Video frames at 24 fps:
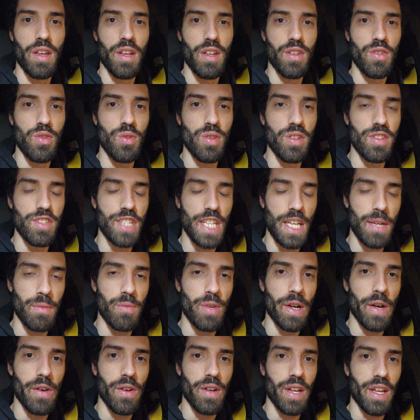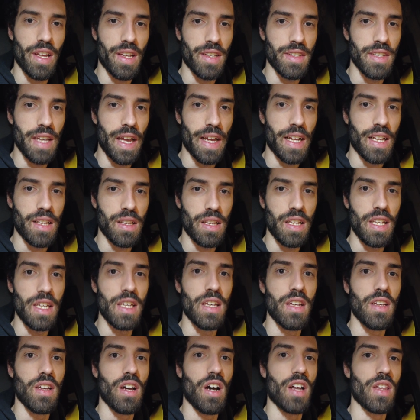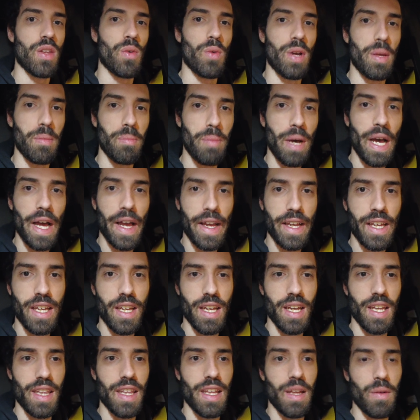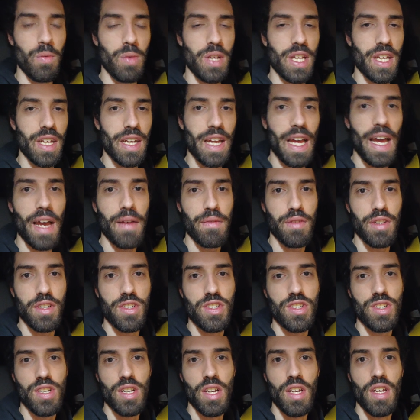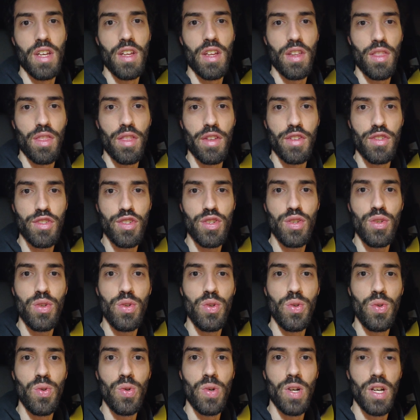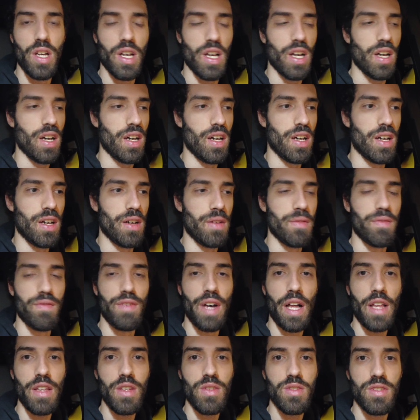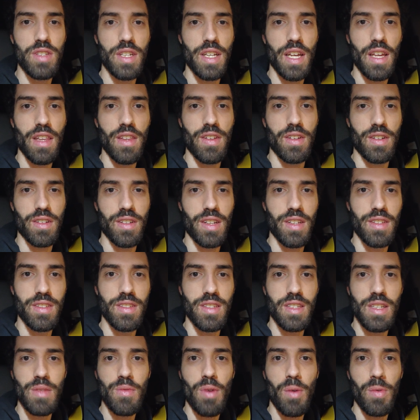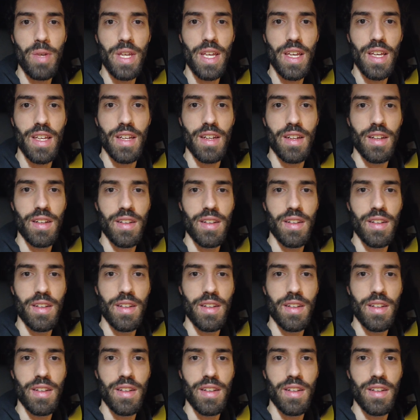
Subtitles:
do the same route exactly on the way back, and then we can average the two values together and see what we get.